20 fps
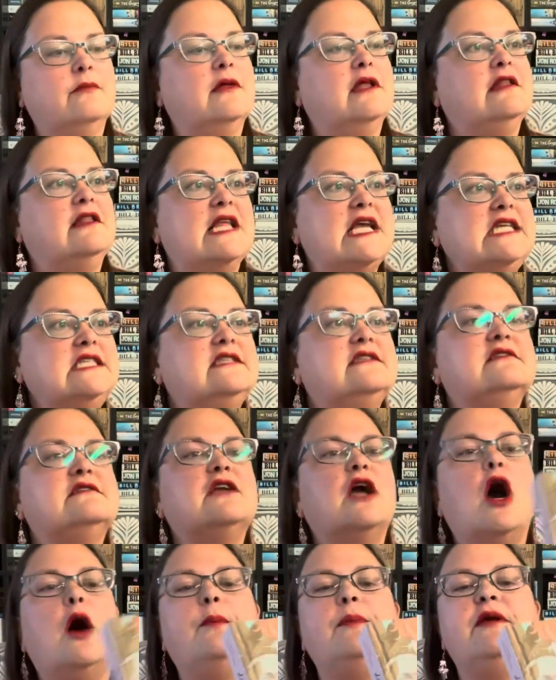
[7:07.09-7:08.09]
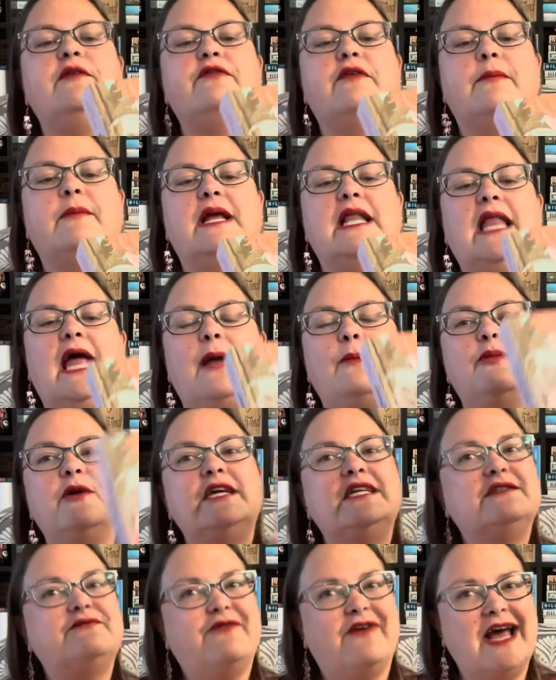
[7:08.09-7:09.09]
This copy from my library
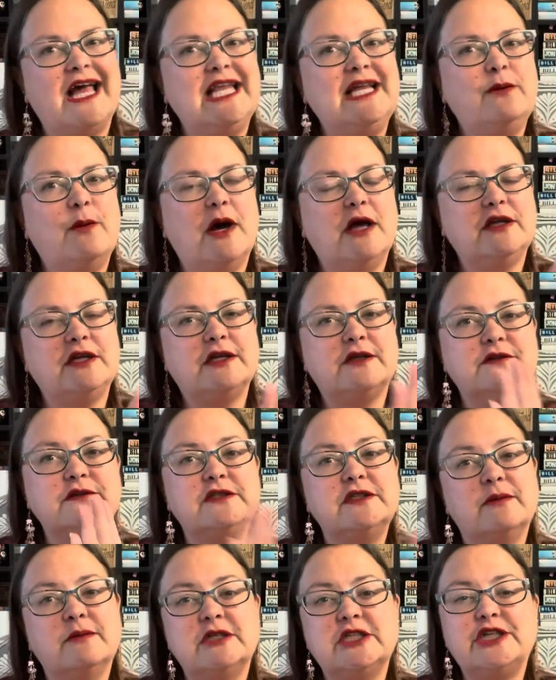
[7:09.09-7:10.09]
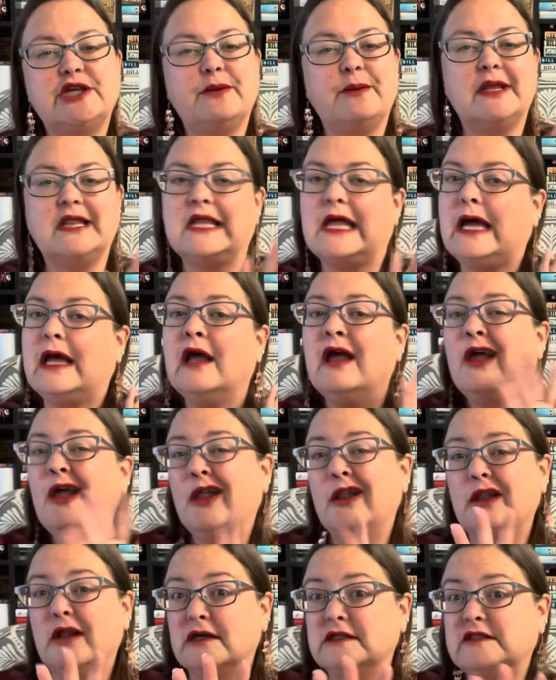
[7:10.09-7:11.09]
is fairly well used, so I'm assuming that
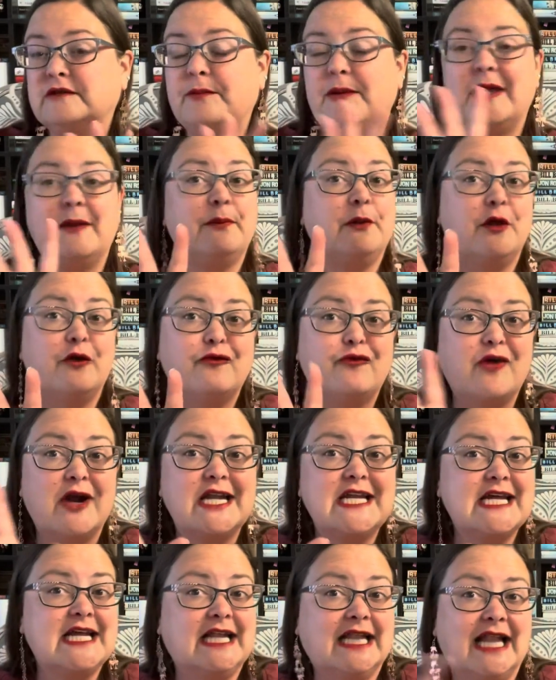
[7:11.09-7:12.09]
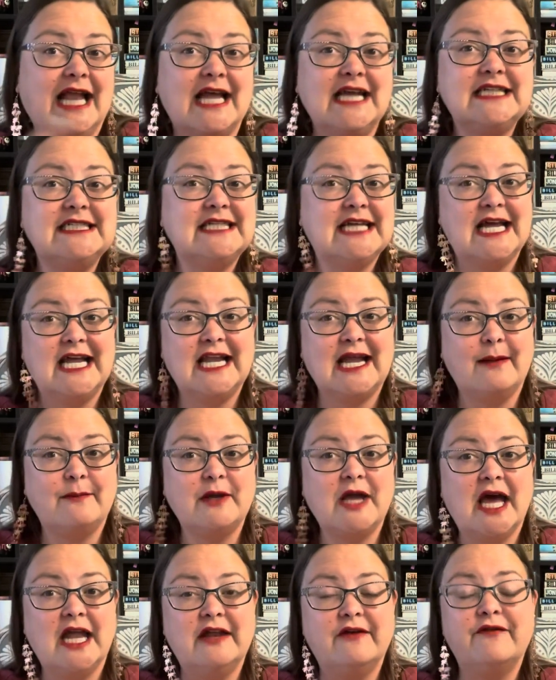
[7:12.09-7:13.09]
lots of people have read it and liked it, and I'm
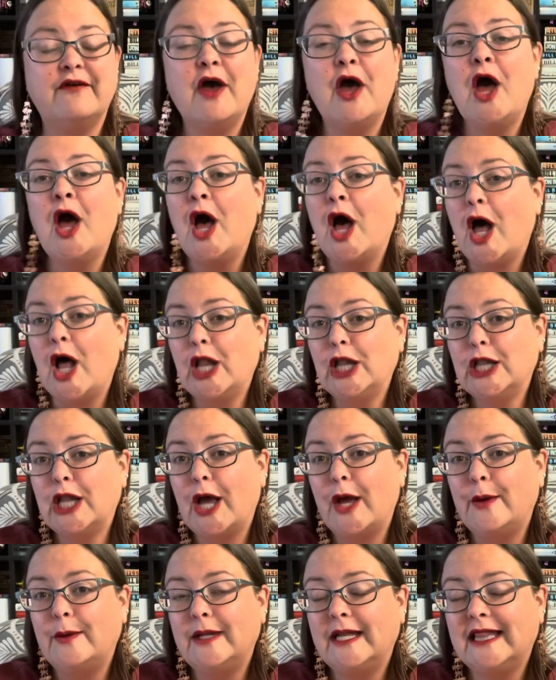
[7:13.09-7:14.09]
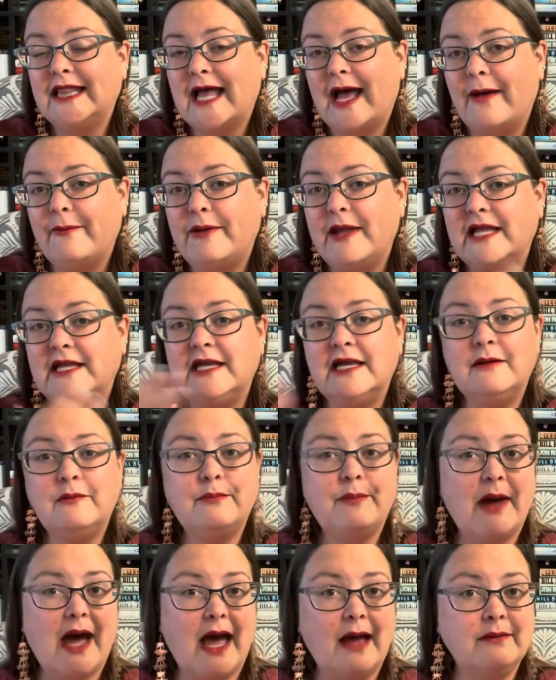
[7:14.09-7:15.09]
kind of alone in that opinion,
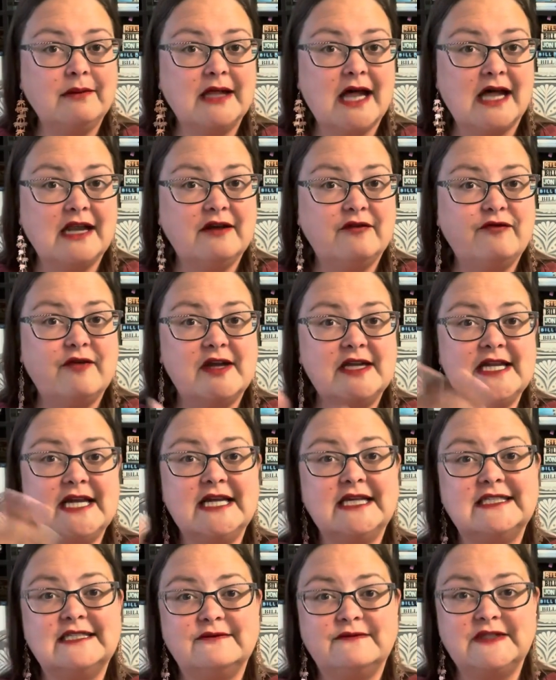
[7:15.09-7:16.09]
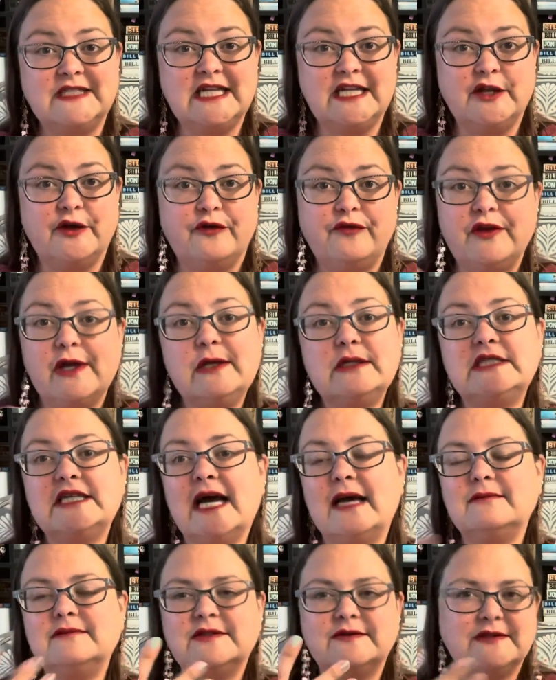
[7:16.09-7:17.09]
but I'm glad I've read it because I've seen it a few
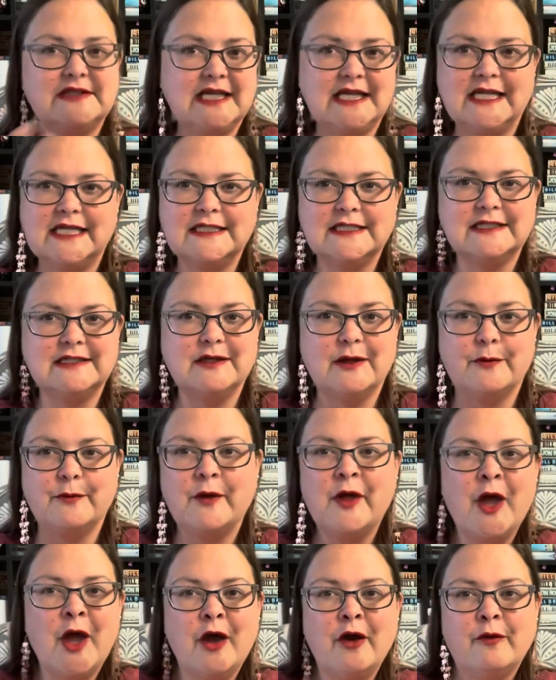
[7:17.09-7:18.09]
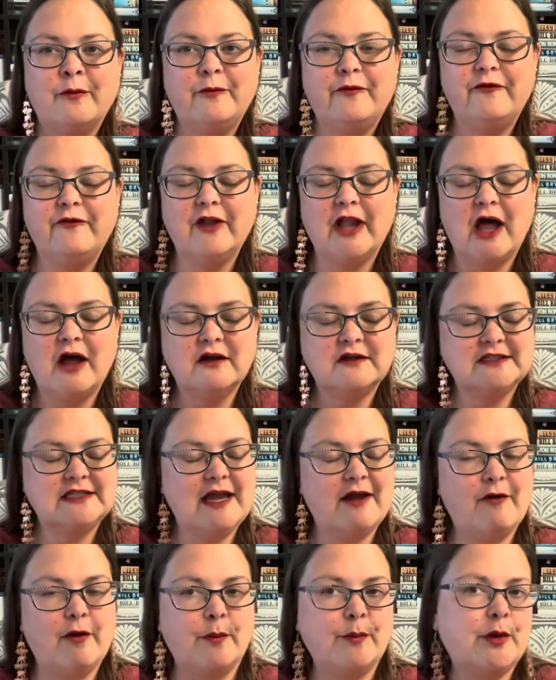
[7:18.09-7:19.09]
times. I've seen it in some vlogs
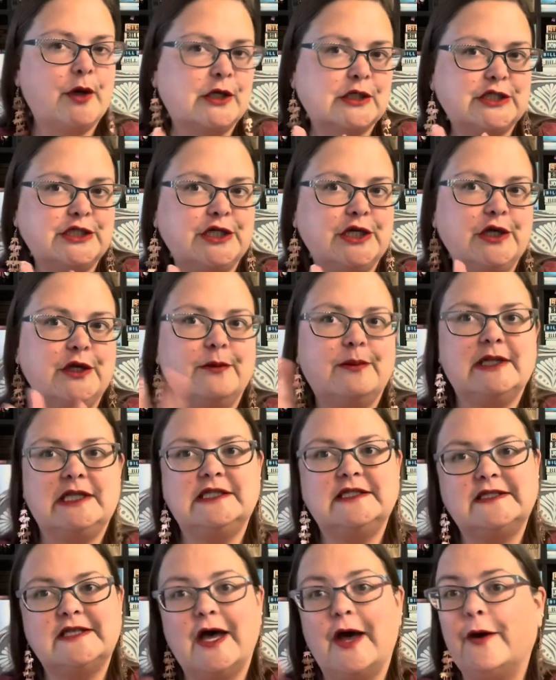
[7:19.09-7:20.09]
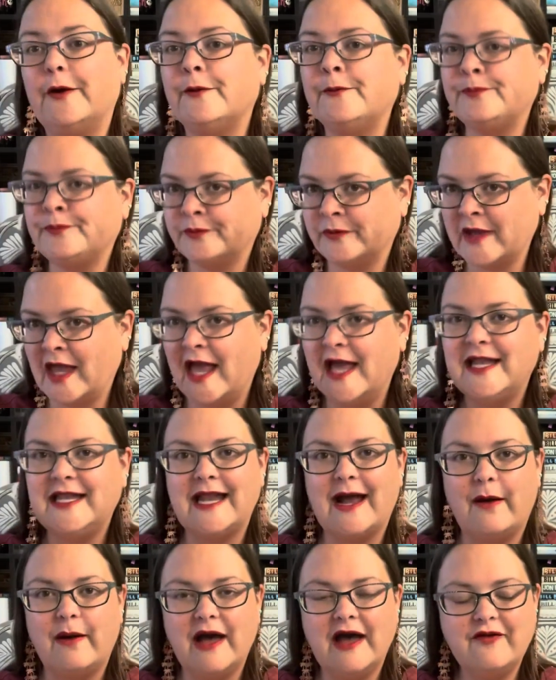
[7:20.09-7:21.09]
here on BookTube, and so
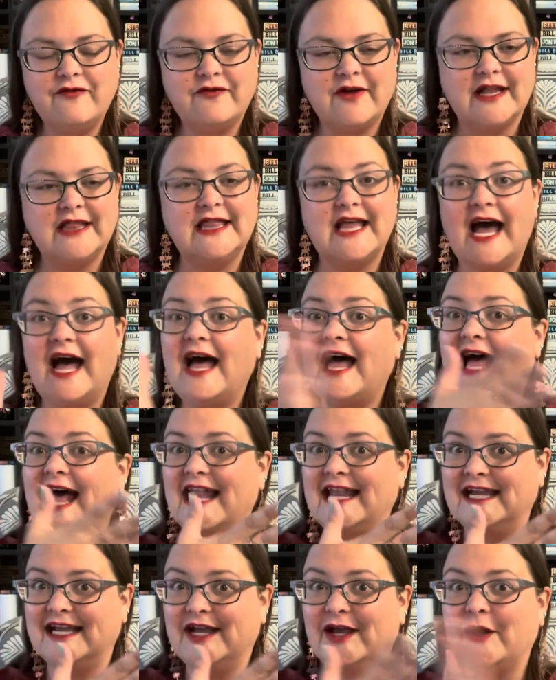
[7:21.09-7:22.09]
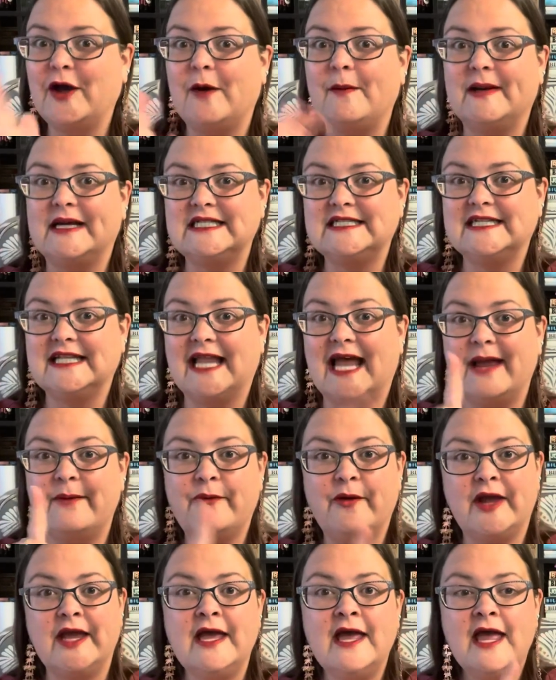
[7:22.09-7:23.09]
now I have read that and it can go back to the
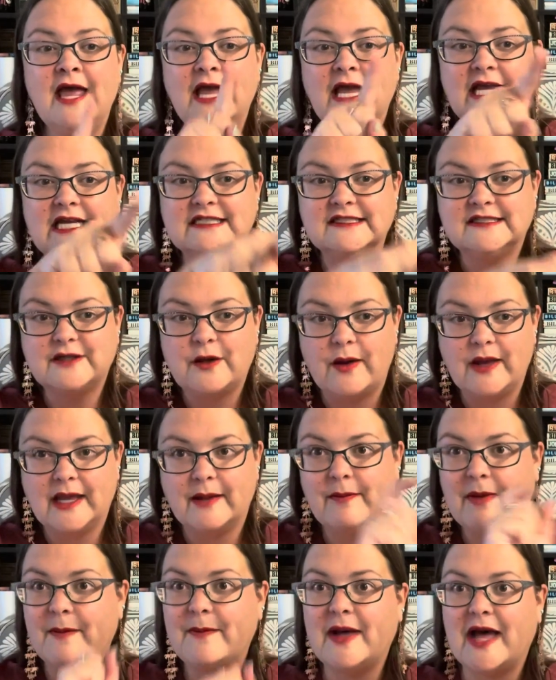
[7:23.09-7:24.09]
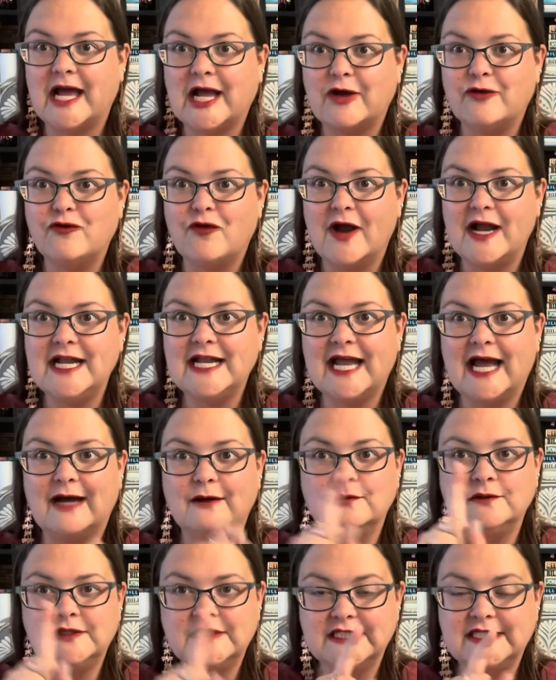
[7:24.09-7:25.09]
library. It's going in my bag right now
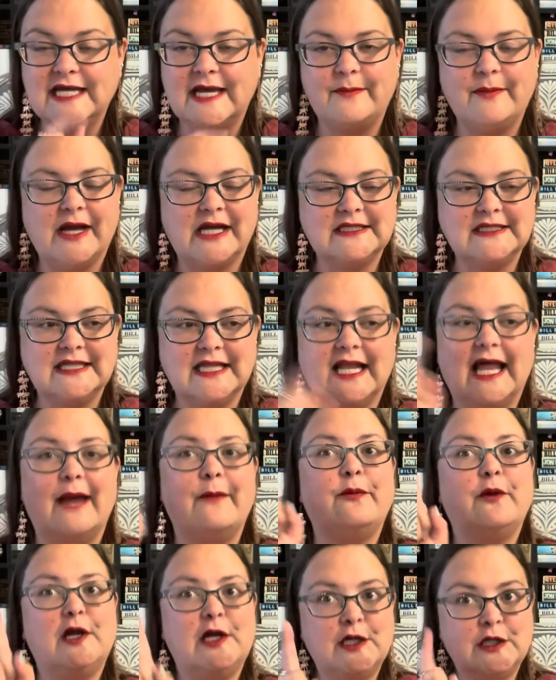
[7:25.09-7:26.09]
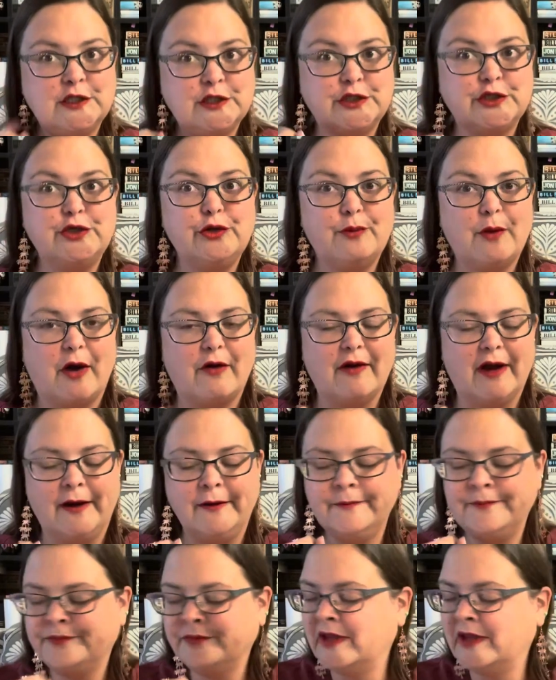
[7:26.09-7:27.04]
to take back to the library tomorrow.